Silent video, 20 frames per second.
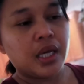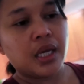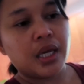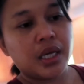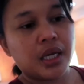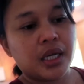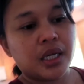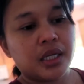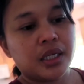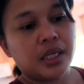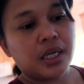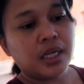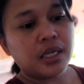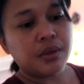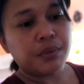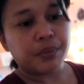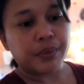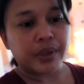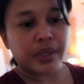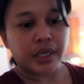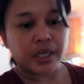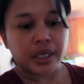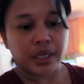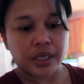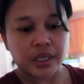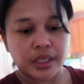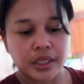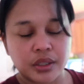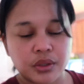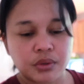And,
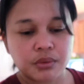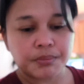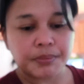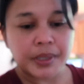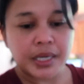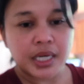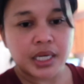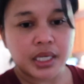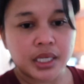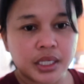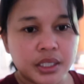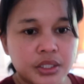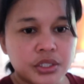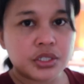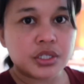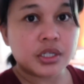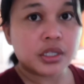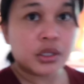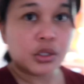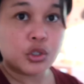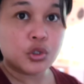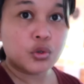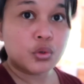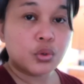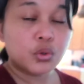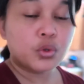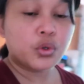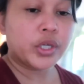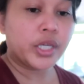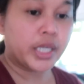anyway, itong package na
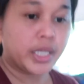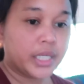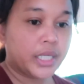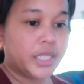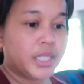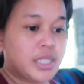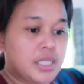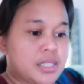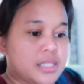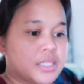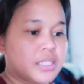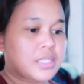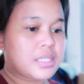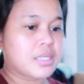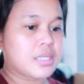to is